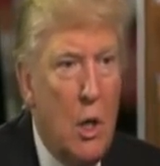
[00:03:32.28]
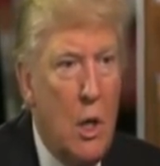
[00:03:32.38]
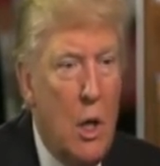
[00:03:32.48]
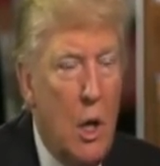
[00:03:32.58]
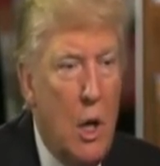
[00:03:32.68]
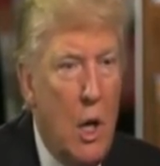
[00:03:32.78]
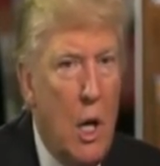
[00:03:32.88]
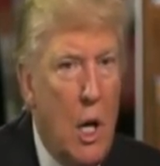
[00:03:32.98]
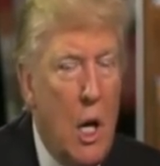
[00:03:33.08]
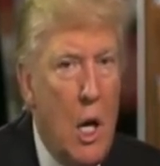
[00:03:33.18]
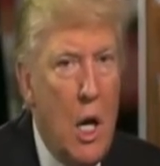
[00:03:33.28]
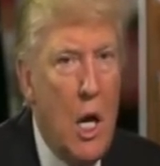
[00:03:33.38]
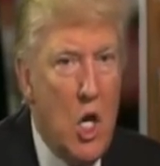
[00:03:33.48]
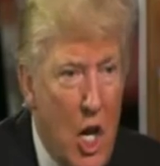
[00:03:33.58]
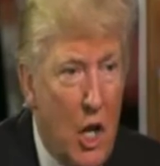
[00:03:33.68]
in
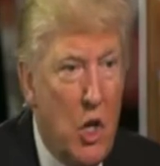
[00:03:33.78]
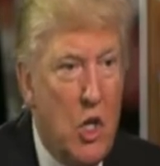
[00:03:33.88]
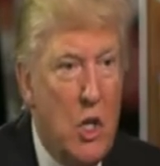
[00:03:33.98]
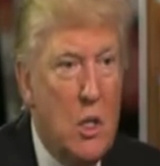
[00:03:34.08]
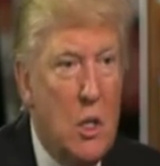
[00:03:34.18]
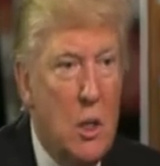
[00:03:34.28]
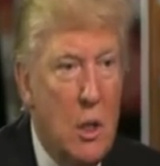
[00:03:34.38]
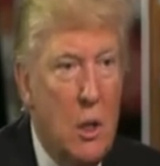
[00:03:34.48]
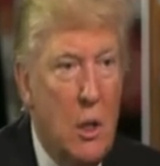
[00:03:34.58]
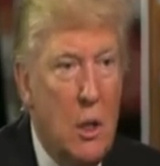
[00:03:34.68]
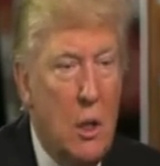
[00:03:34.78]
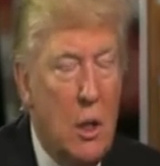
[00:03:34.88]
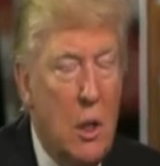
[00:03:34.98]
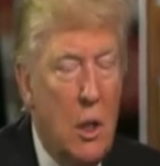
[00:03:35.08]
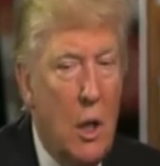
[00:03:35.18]
intelligence,
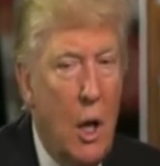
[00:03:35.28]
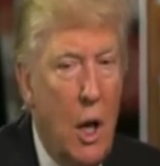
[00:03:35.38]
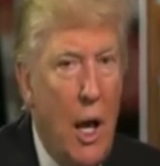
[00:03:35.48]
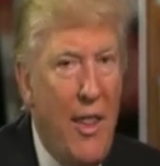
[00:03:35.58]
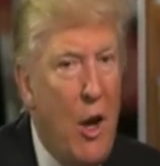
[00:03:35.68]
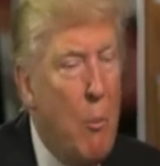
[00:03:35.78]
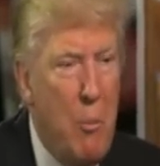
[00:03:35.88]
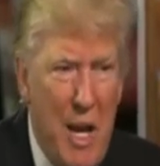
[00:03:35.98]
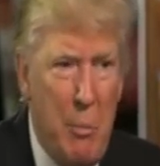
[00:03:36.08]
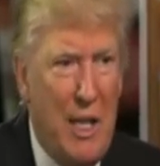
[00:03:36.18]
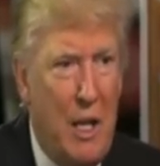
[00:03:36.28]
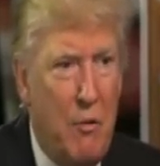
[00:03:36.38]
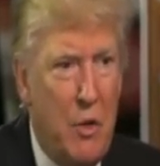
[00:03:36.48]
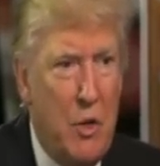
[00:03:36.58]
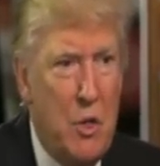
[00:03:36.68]
and they are big
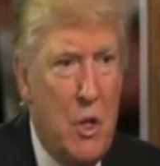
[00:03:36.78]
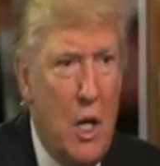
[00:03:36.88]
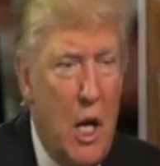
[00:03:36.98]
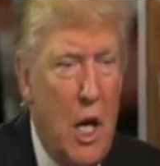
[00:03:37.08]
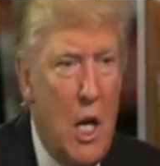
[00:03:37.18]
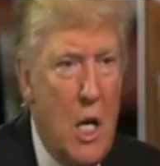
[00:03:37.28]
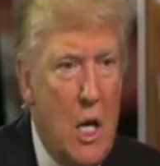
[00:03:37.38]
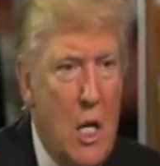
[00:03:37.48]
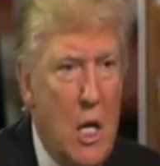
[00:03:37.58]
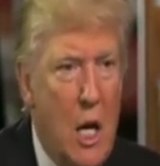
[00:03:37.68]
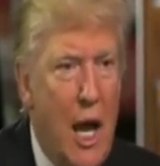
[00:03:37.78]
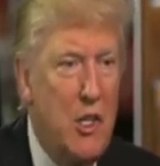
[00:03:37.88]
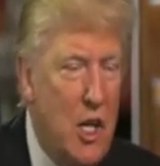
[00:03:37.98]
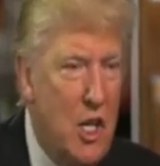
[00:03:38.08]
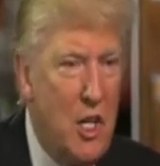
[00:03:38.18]
believers in, as an
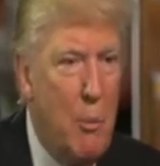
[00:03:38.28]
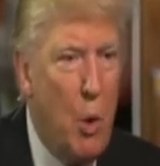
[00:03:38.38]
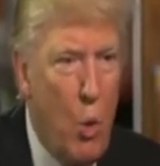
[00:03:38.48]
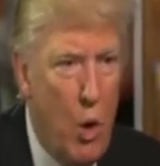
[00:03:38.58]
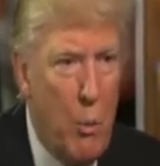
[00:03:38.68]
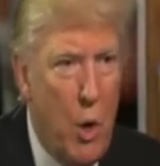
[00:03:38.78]
example, waterboarding.